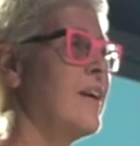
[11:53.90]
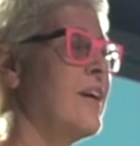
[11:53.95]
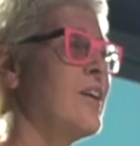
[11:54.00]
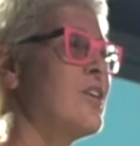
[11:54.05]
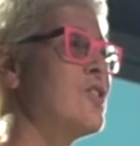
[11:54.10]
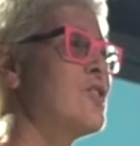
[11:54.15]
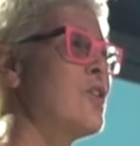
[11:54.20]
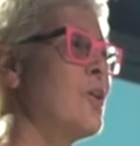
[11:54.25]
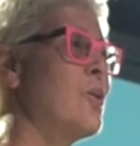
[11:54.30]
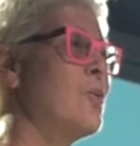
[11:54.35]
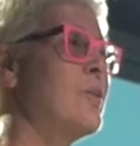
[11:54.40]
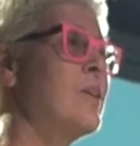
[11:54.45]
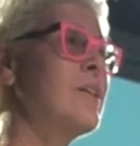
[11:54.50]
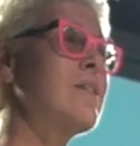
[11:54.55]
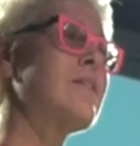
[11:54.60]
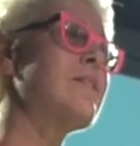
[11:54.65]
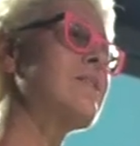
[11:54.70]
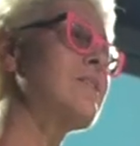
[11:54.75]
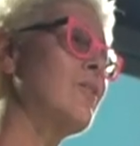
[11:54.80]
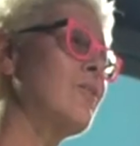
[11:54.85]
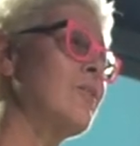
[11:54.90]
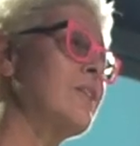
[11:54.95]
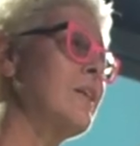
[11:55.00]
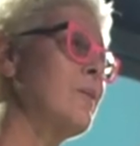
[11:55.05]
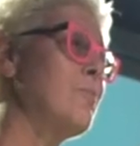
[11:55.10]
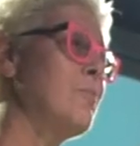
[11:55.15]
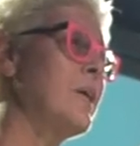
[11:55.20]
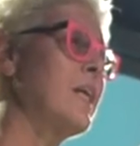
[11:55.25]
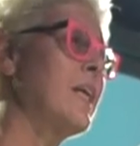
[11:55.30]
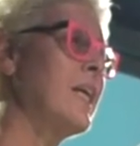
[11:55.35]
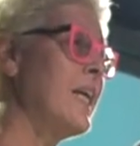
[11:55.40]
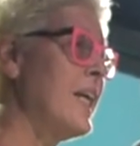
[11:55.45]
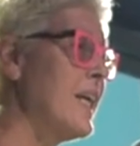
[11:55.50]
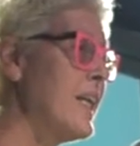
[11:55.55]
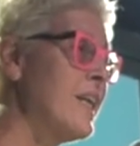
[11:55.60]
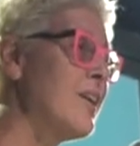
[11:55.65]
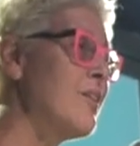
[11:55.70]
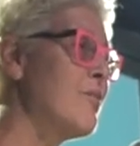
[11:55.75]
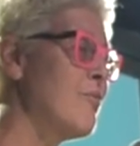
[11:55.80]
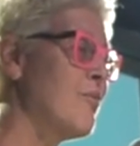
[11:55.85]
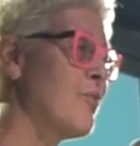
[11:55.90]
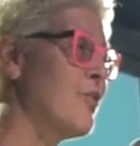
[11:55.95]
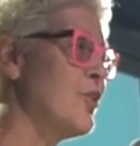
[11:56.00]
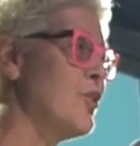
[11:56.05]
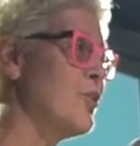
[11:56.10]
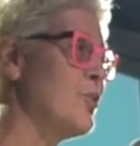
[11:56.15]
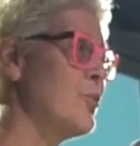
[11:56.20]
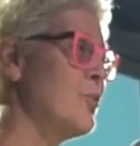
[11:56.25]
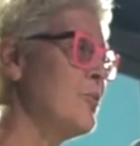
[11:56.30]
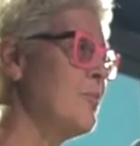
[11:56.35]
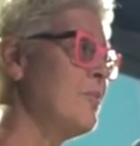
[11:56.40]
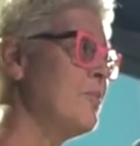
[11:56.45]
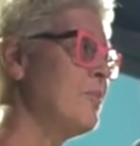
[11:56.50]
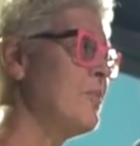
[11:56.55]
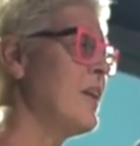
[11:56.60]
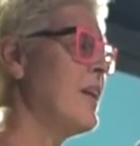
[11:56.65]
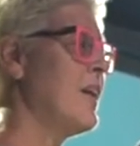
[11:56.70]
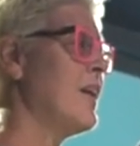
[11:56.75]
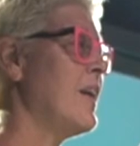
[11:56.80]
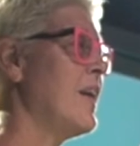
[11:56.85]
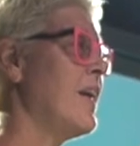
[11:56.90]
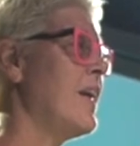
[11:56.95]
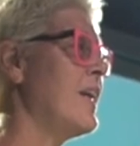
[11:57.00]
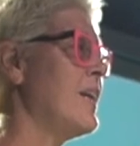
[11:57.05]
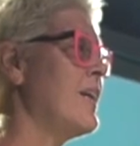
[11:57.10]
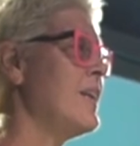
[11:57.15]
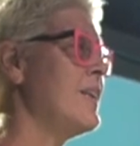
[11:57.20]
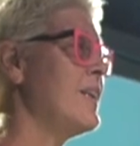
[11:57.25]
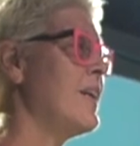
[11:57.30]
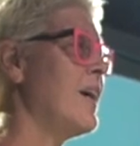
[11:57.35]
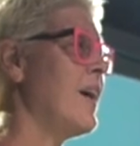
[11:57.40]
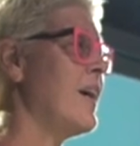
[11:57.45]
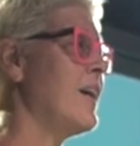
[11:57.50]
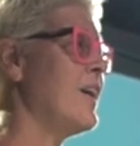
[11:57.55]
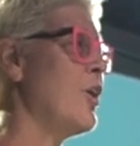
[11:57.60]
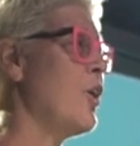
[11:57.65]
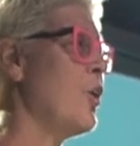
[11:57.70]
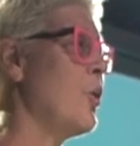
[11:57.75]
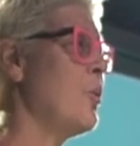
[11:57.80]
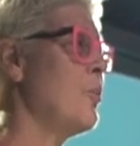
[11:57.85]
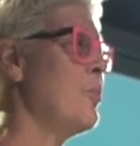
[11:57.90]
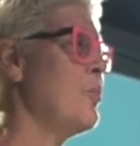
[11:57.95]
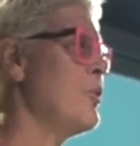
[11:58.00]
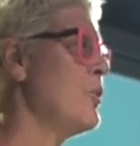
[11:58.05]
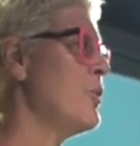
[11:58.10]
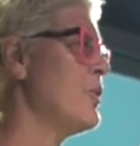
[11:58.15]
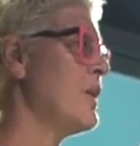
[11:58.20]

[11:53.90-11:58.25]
So this is only a beginning for you, and I hope you'll